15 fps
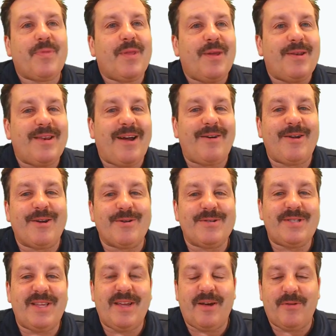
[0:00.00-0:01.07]
Now
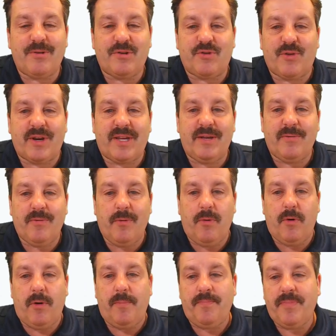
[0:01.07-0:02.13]
here's the other tricky
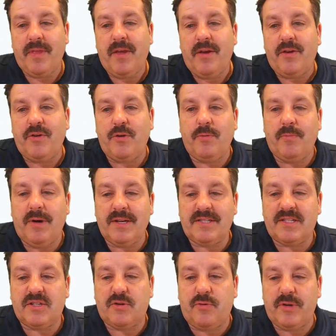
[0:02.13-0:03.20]
rule. You
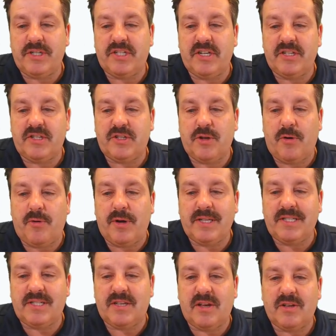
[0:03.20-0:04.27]
must squish it so
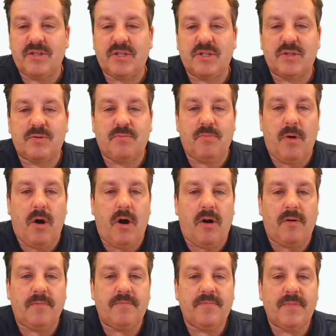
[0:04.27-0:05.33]
it's
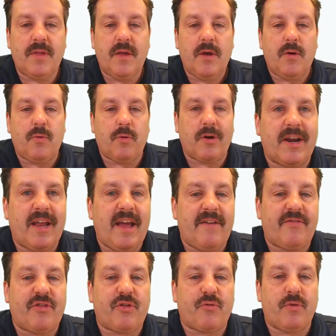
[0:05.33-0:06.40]
small. We're
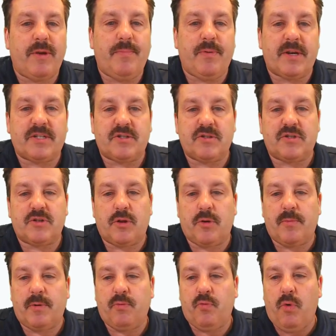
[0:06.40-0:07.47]
have three pictures. So
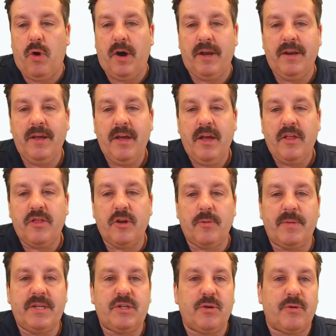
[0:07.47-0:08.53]
there'll be one,
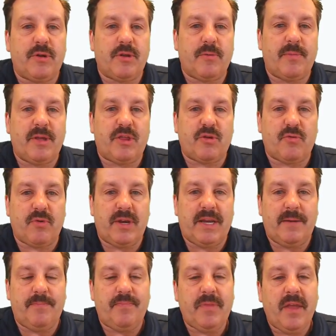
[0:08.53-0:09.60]
there'll be two, and there'll be
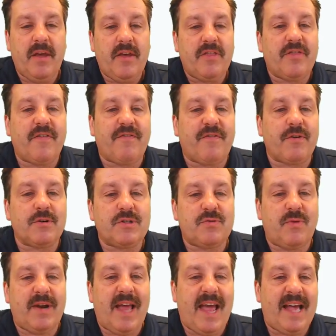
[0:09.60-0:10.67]
three. The
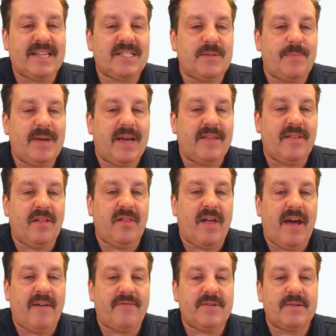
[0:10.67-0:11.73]
first one has to be on the
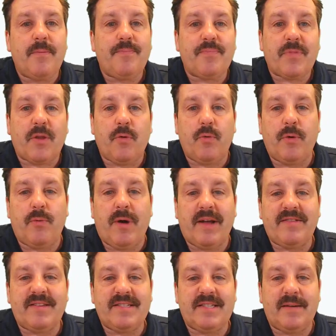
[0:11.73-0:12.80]
left. We
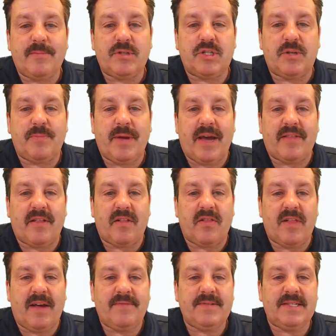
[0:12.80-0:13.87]
want this image to be on the
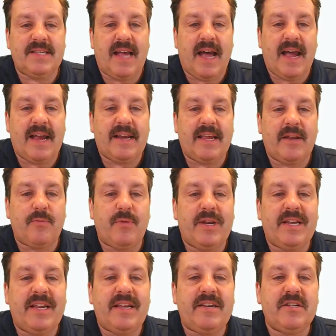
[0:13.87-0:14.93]
left side, and
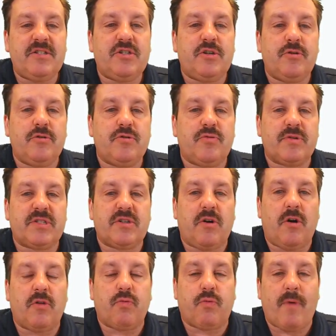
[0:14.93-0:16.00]
we need to choose what's
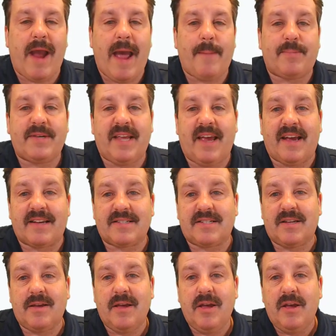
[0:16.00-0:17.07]
called wrap
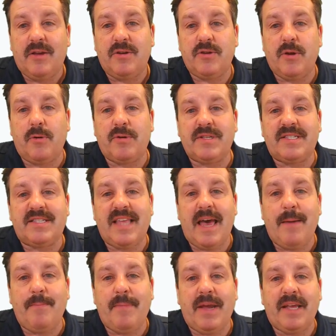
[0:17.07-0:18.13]
text. Notice
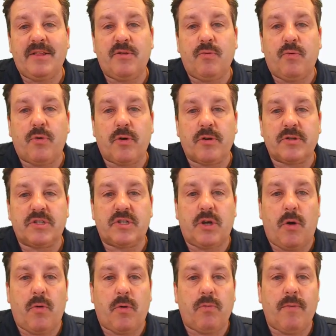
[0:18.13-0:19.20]
that made the words
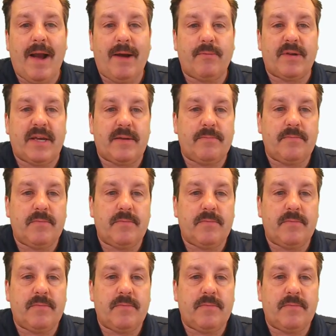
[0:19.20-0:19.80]
go around it.